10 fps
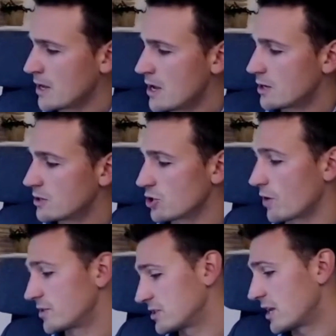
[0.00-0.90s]

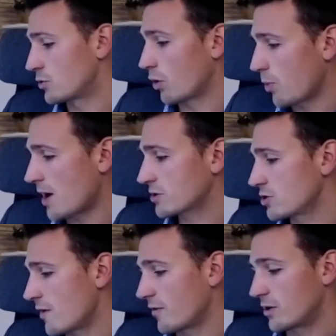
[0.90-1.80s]
services and or products
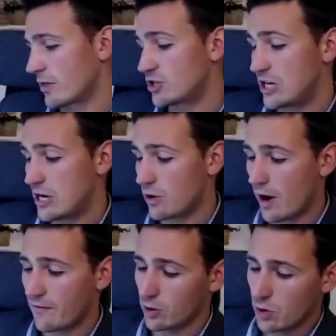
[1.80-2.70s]
offered, the
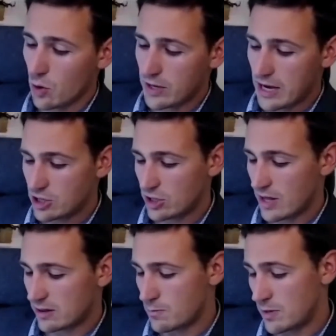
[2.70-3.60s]
geographical location
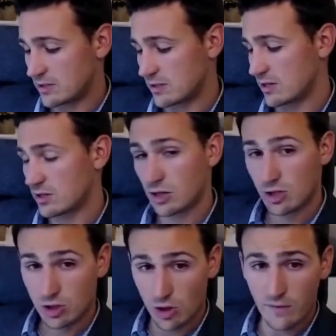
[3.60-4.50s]
that the business
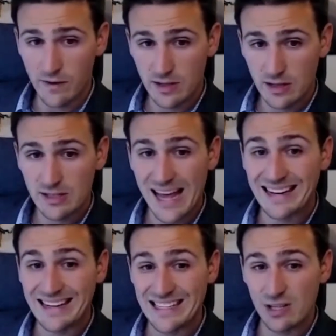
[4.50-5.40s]
services
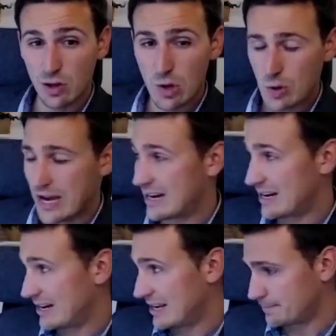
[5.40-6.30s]
and is
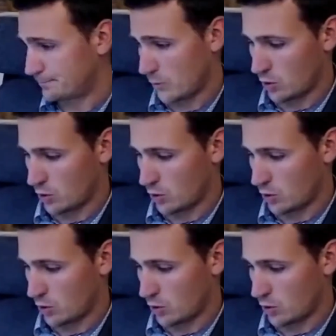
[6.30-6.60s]
located in.